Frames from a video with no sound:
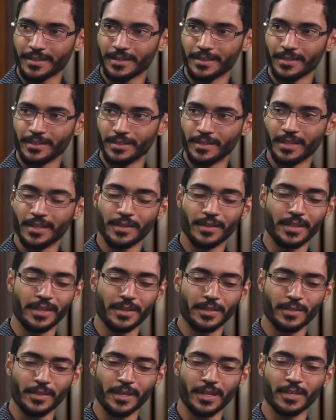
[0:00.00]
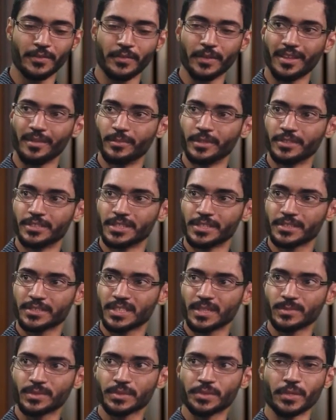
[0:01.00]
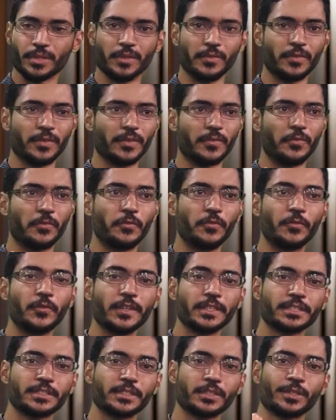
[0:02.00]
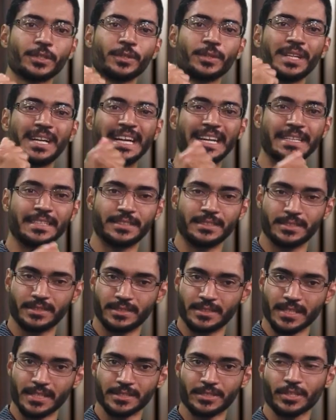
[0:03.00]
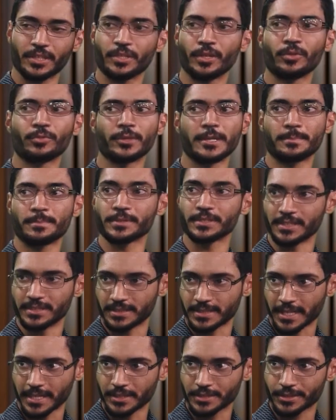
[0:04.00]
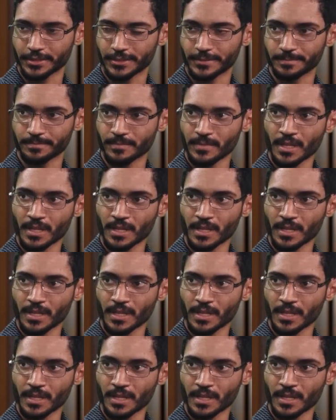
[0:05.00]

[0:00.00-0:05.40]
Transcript: Mm-hmm. They, they think of image as some sort of physical, identical representation